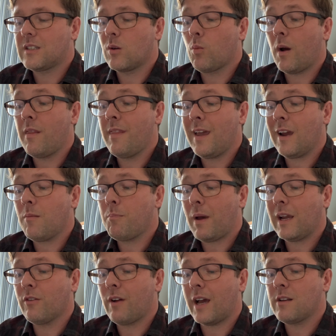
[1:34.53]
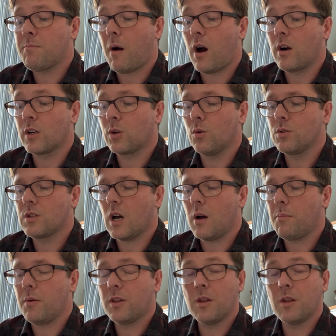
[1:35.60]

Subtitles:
and when their big red barn goes up,